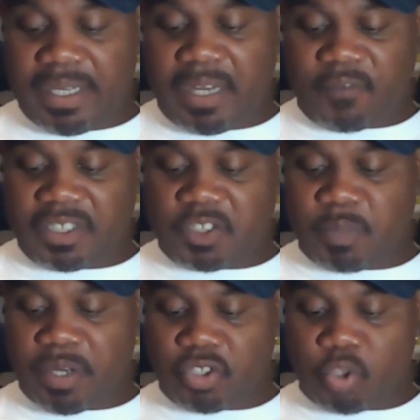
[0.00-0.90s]
NFL
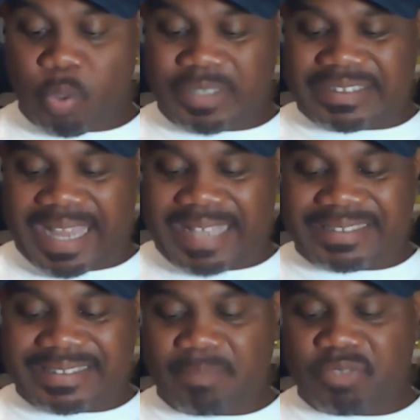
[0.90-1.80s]
experience, who is not
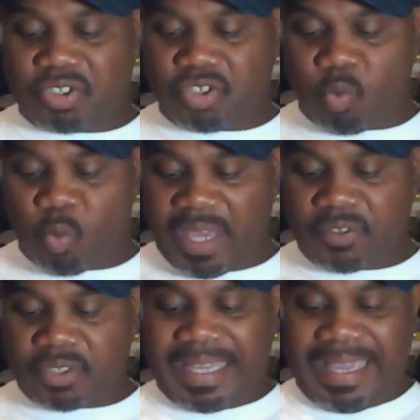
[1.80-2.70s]
subject to
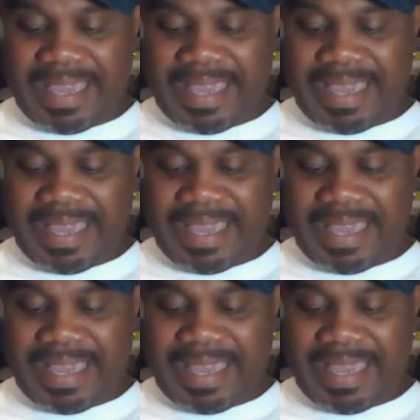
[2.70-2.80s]
waivers